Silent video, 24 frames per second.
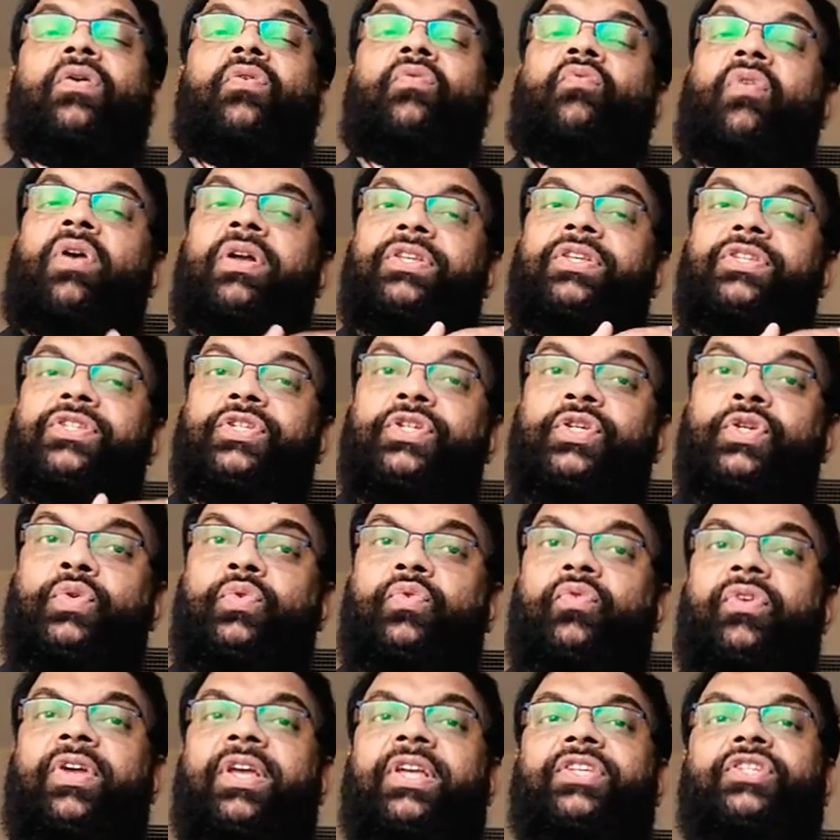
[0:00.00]
Once
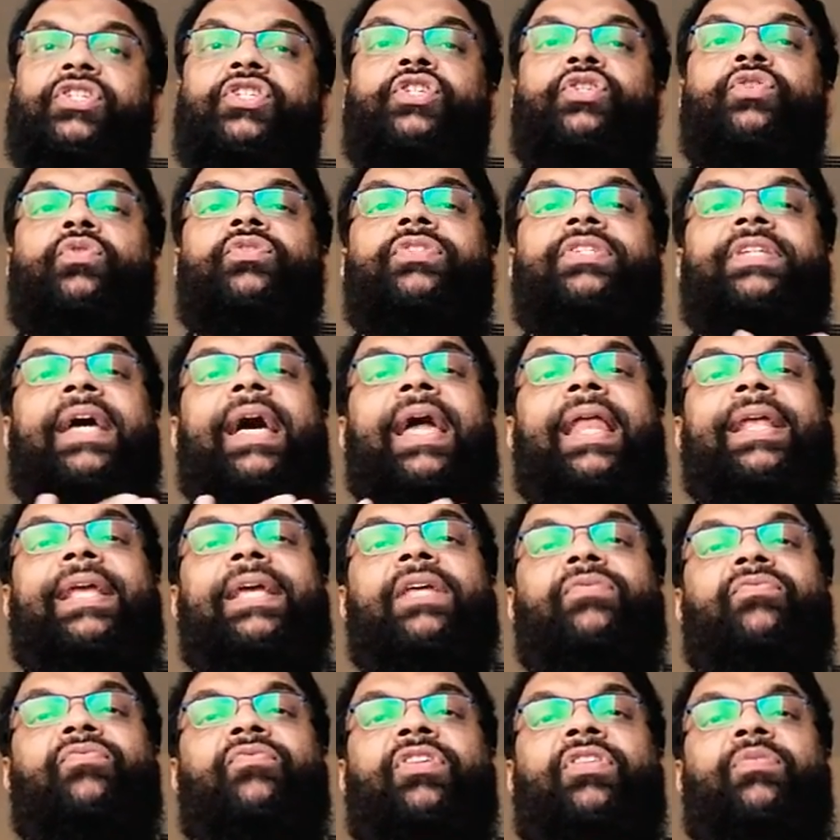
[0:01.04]
you reach your
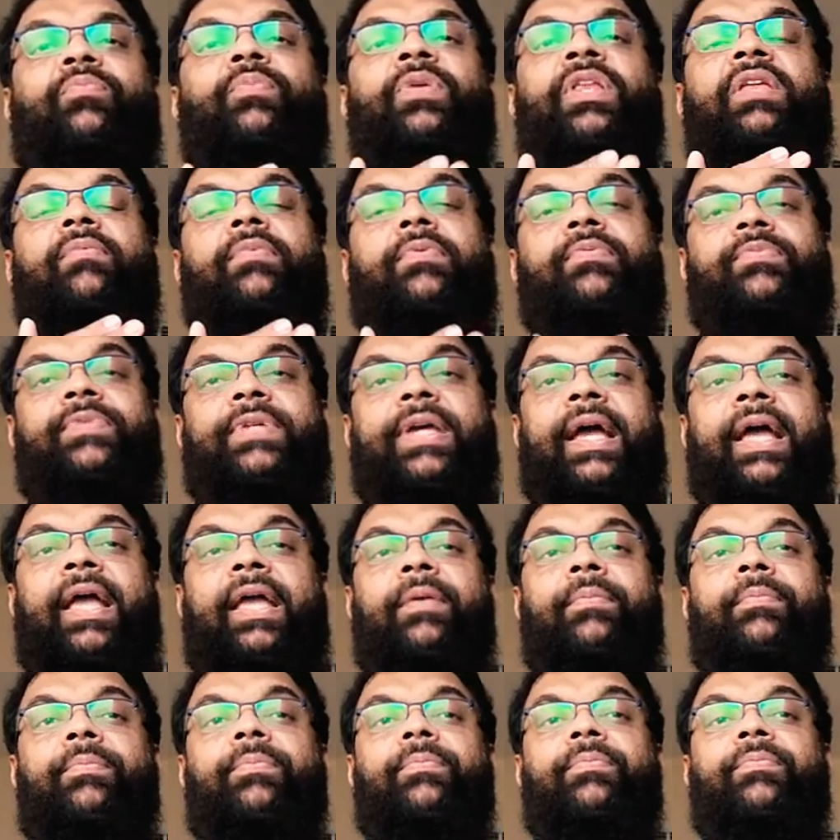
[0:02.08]
target with minimum
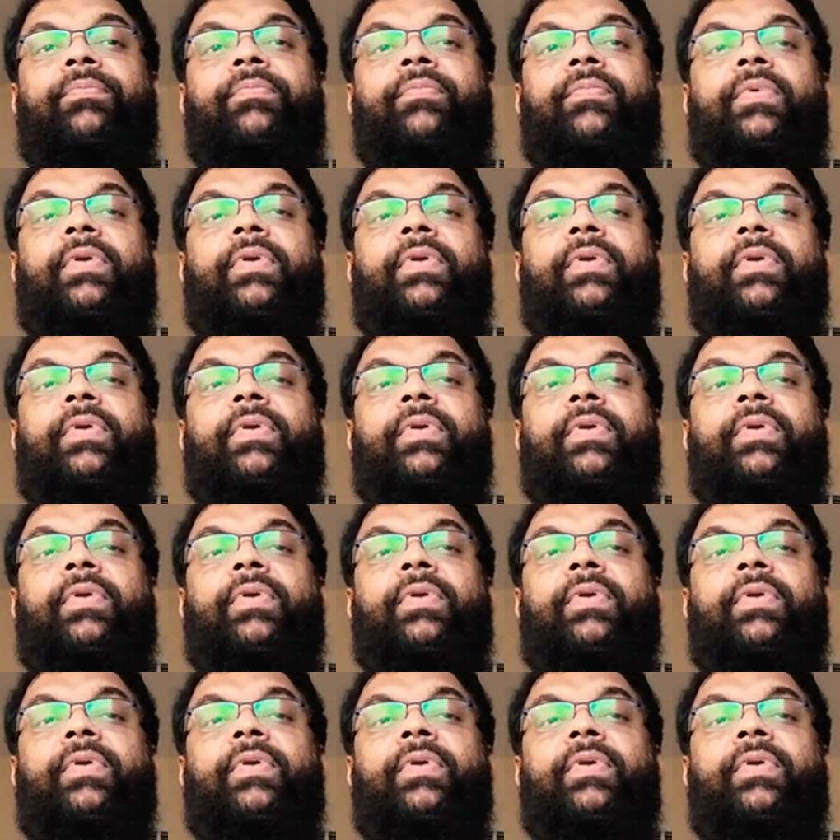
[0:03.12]
time,